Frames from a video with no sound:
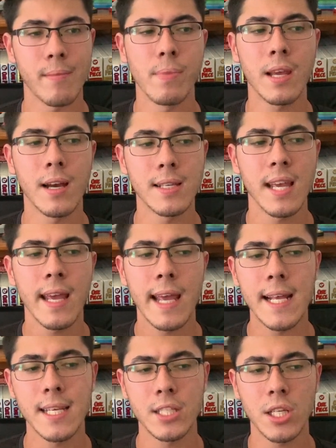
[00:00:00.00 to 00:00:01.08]
because
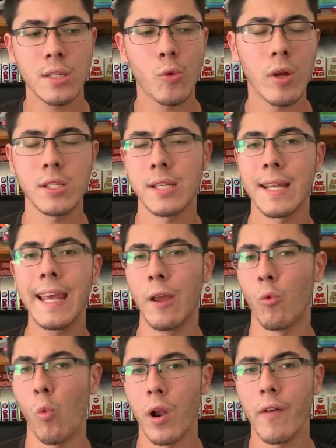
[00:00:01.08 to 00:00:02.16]
is it just going to negate
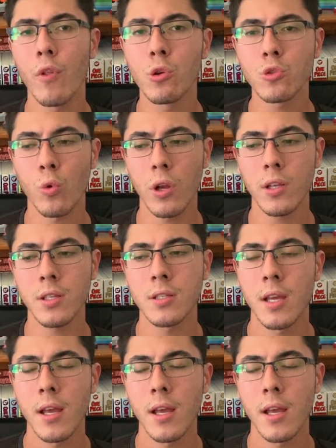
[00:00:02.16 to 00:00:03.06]
one of those quirks?